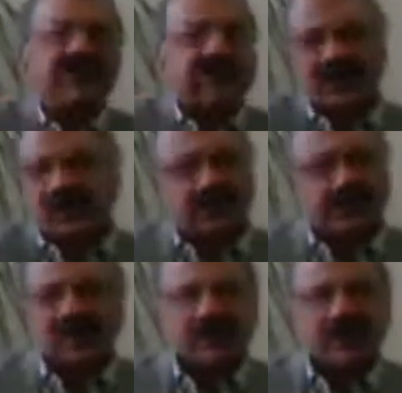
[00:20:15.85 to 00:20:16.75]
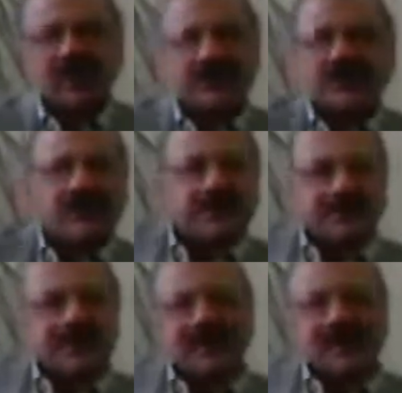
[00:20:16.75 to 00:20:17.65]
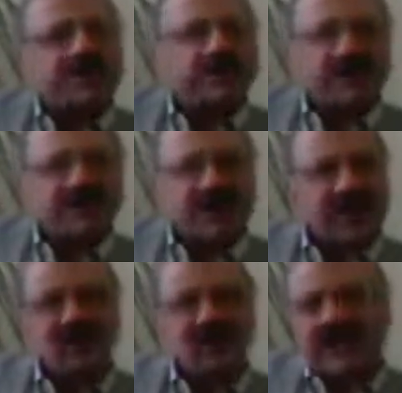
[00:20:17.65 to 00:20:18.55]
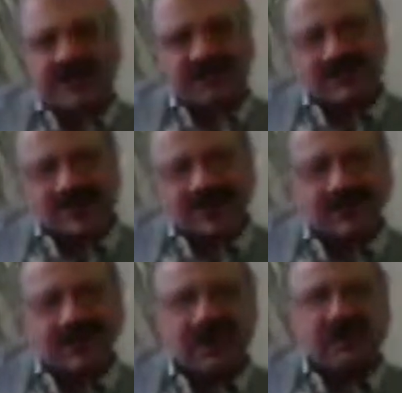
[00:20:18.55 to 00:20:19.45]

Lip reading: the nature of the game can change.